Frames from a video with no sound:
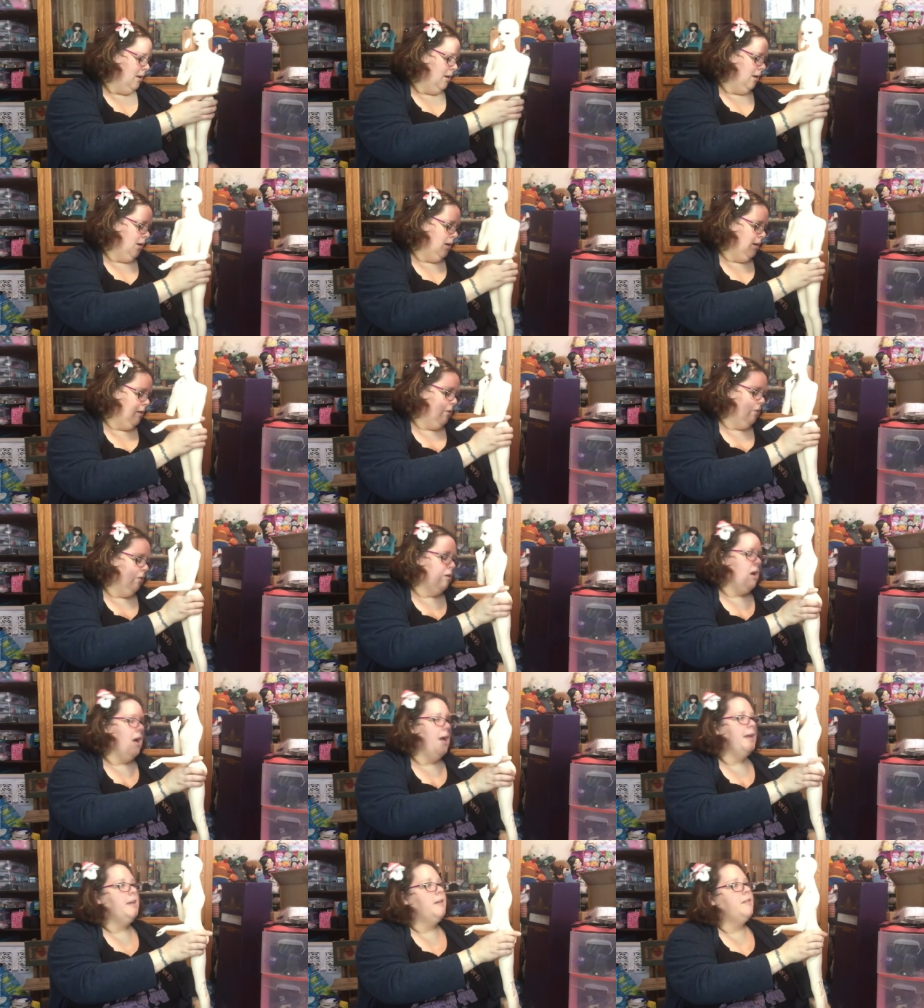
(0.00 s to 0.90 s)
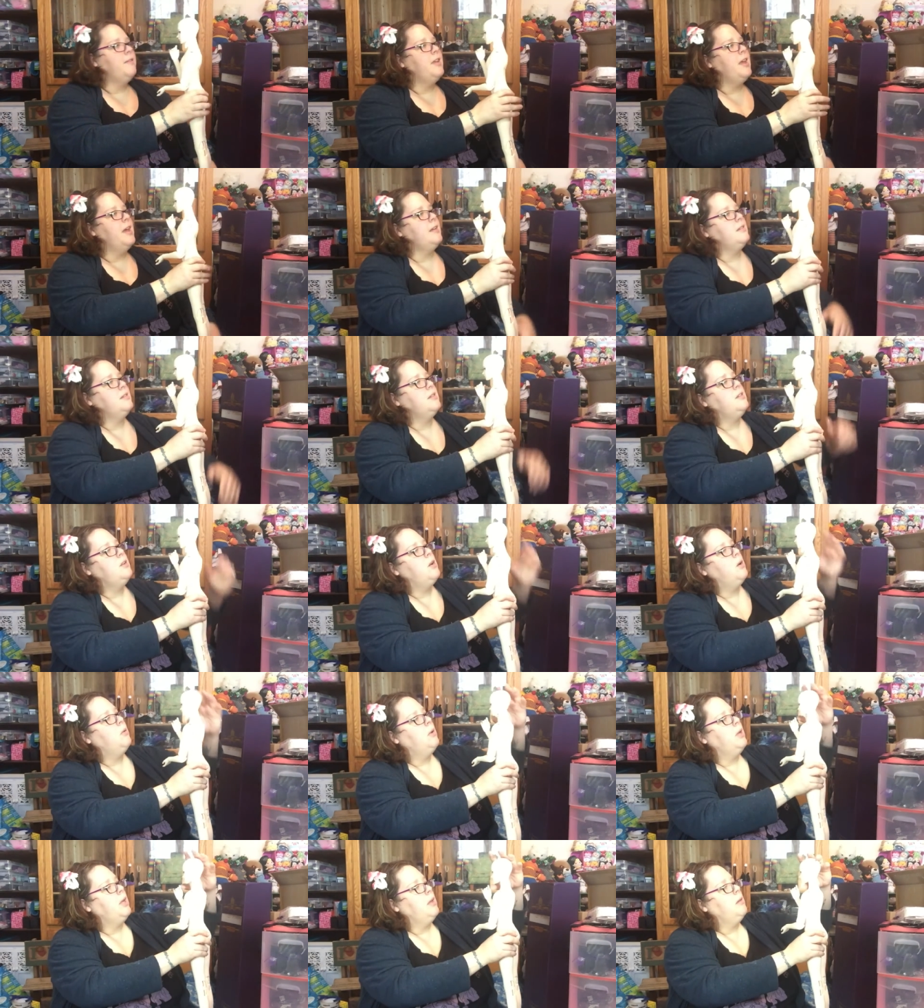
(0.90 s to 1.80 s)
you know, kind of get to
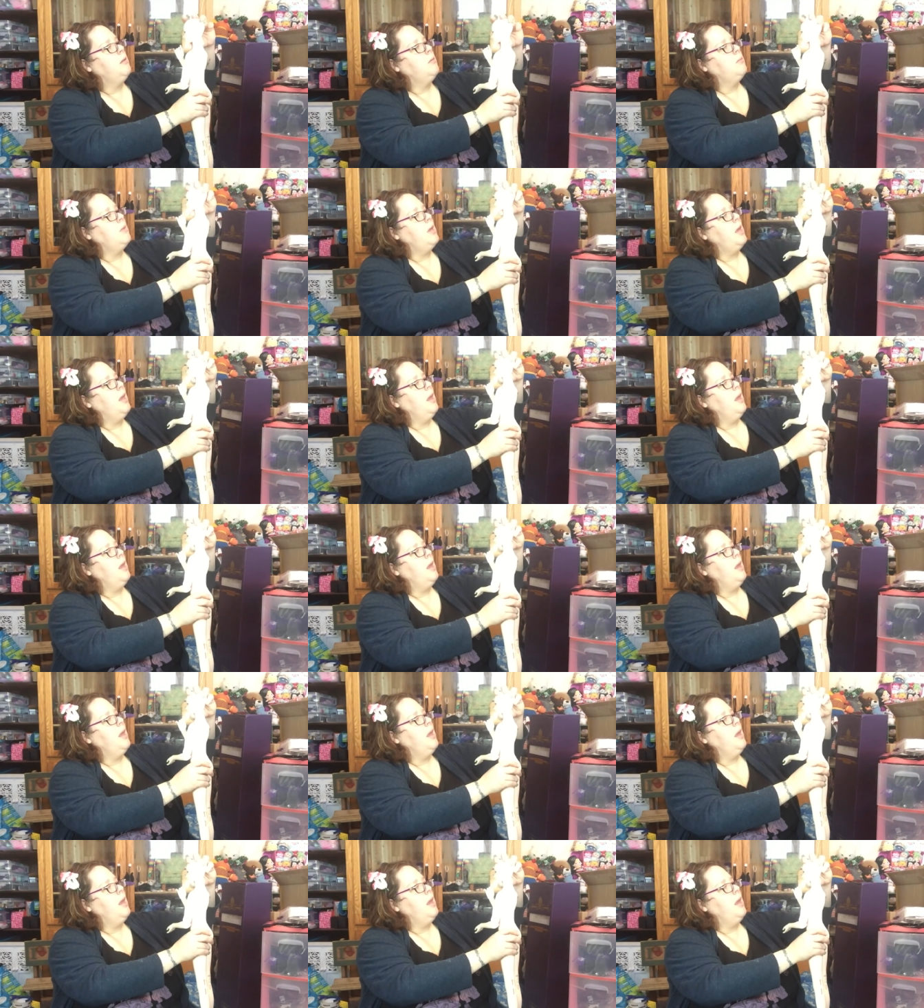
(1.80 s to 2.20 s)
know him